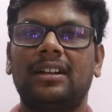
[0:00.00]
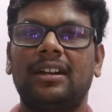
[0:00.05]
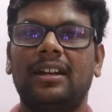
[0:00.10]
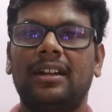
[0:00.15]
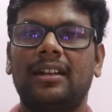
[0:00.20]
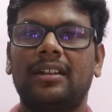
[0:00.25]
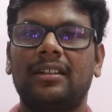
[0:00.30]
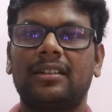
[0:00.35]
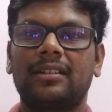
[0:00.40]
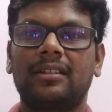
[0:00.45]

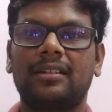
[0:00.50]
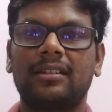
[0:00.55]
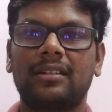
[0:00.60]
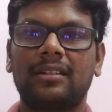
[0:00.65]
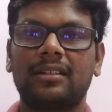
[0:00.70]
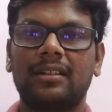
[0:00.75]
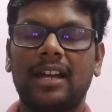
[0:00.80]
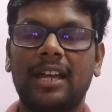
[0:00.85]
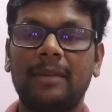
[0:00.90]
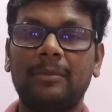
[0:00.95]
And
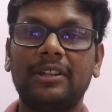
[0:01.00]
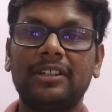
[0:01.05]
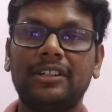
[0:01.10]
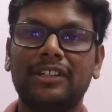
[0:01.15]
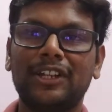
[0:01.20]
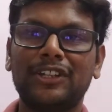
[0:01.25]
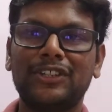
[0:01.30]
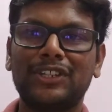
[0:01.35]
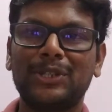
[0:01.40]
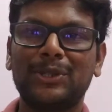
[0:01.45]
I am
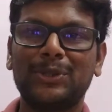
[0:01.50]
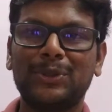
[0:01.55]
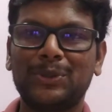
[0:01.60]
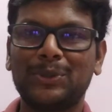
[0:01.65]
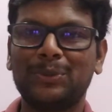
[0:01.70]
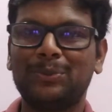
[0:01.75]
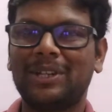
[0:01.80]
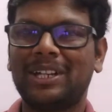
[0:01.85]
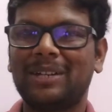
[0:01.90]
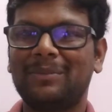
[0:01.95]
encouraging you to
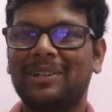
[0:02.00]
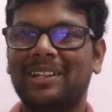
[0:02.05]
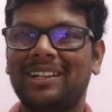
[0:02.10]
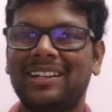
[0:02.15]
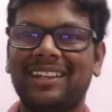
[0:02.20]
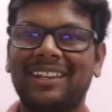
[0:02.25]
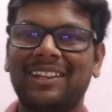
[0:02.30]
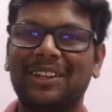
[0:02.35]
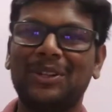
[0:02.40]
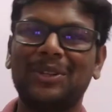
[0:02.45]
become an
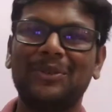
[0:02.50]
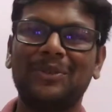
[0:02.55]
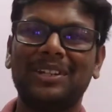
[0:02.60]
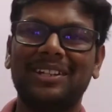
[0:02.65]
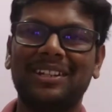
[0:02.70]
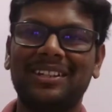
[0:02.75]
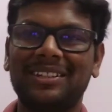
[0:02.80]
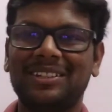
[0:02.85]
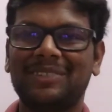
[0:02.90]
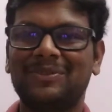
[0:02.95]
innovator
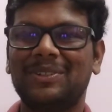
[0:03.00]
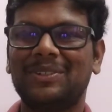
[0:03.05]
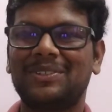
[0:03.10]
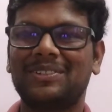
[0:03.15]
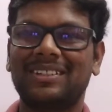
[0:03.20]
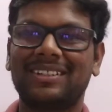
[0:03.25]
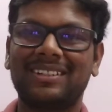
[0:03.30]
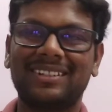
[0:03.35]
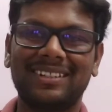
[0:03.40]
in the future.